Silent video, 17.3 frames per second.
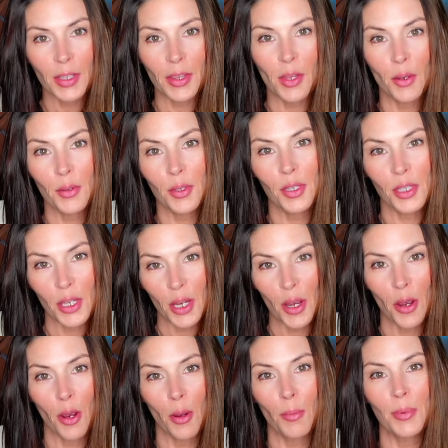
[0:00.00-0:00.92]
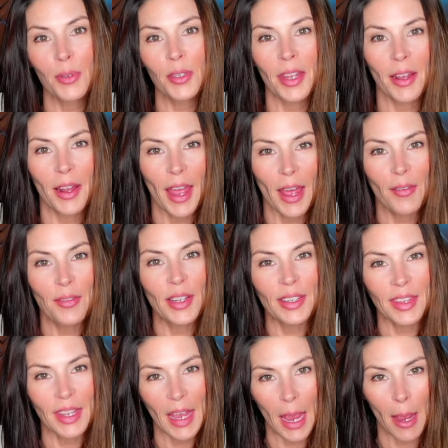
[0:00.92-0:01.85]
those soaps that have like
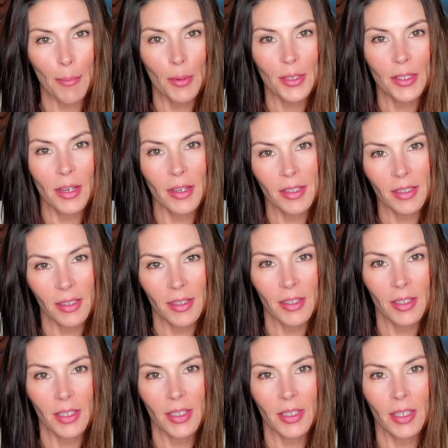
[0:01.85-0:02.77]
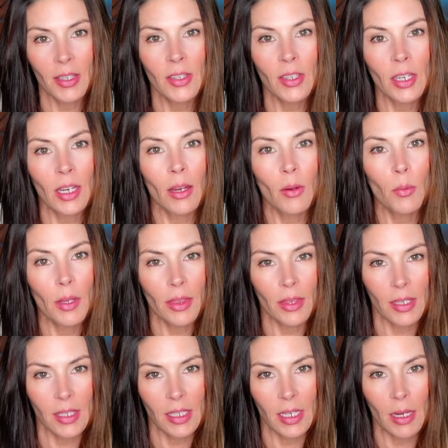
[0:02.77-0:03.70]
the applesauce consistency with the
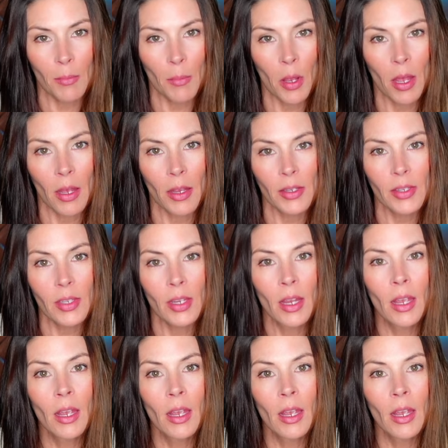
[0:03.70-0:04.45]
sea moss